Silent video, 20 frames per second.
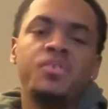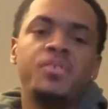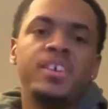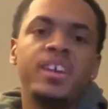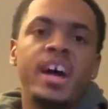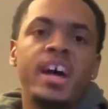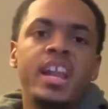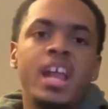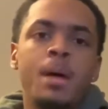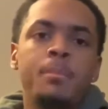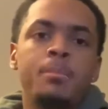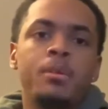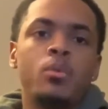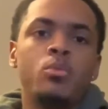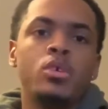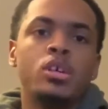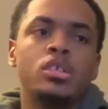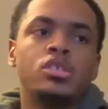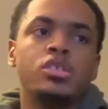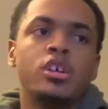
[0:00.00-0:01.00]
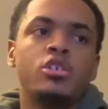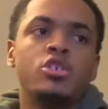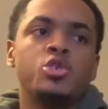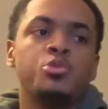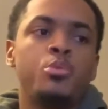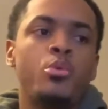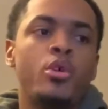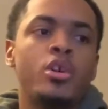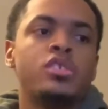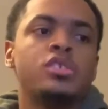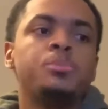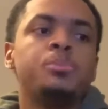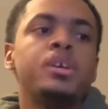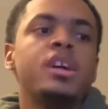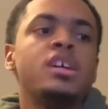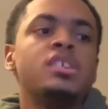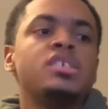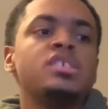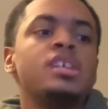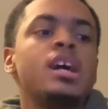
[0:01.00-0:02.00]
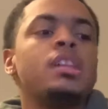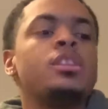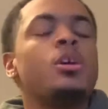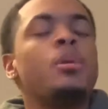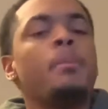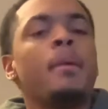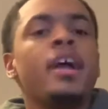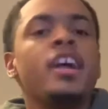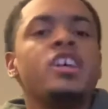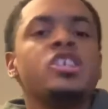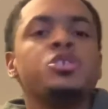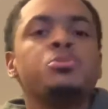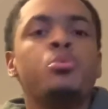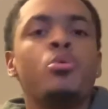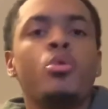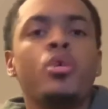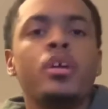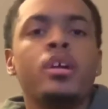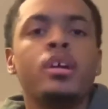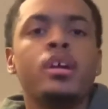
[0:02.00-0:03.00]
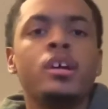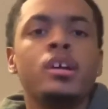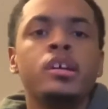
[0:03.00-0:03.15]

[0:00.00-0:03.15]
dynamic with certain sports because it's not their main sport.